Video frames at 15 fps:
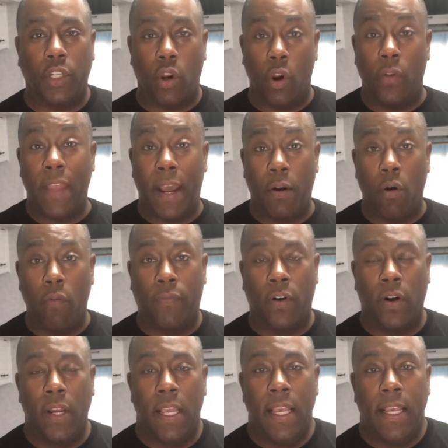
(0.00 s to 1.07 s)
turn that
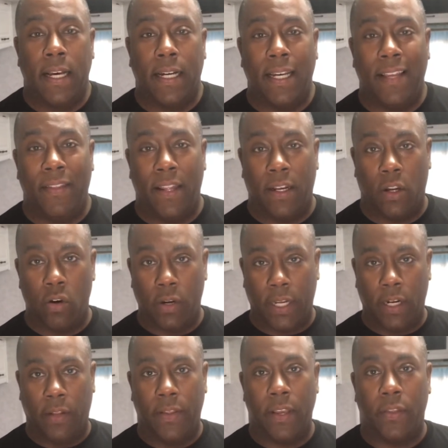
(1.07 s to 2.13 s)
over and then cook
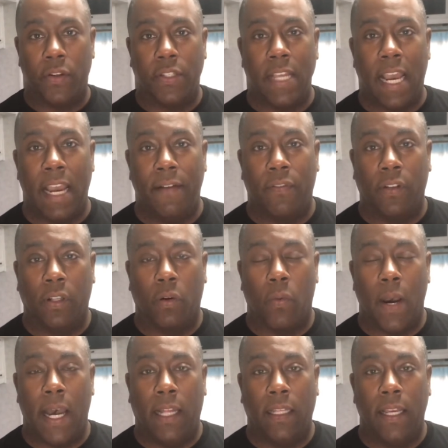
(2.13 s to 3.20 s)
it on the other side for a little
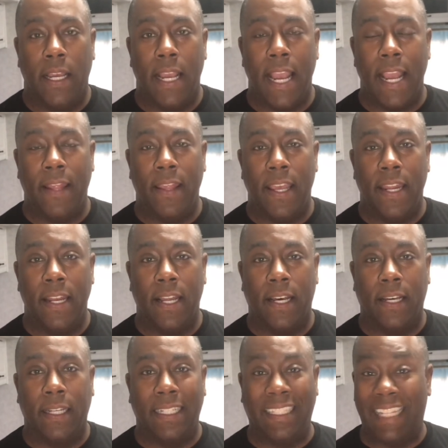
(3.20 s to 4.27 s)
while and then
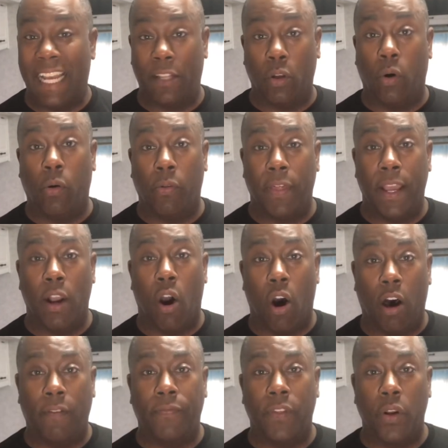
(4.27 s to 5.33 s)
take the whole thing
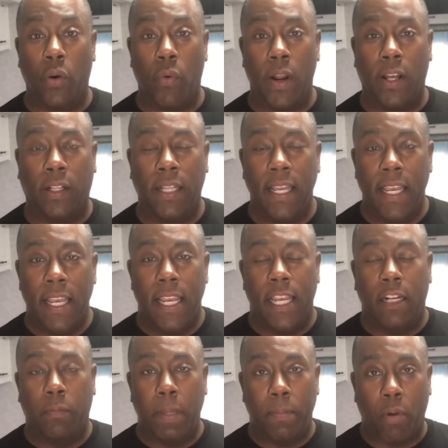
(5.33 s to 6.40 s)
off the grill.
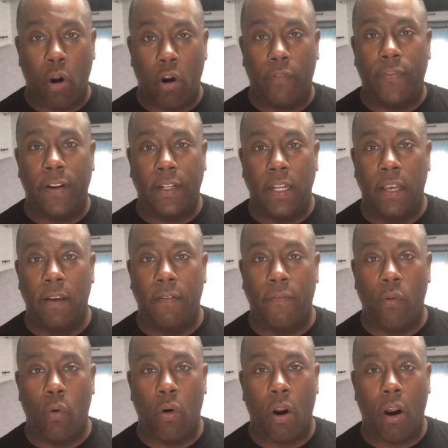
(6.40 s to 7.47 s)
It'll be perfect
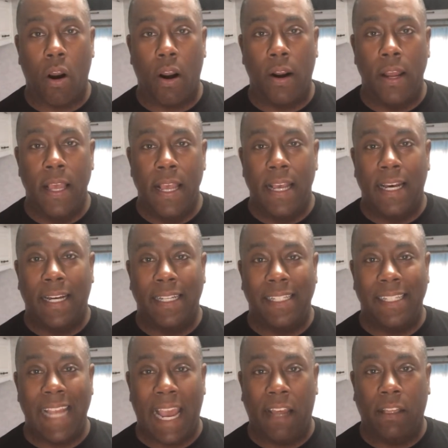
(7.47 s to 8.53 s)
for our
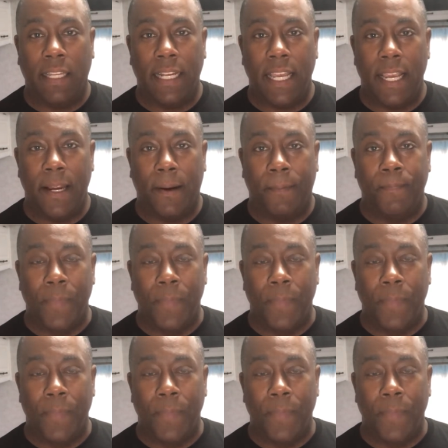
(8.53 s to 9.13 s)
salad here.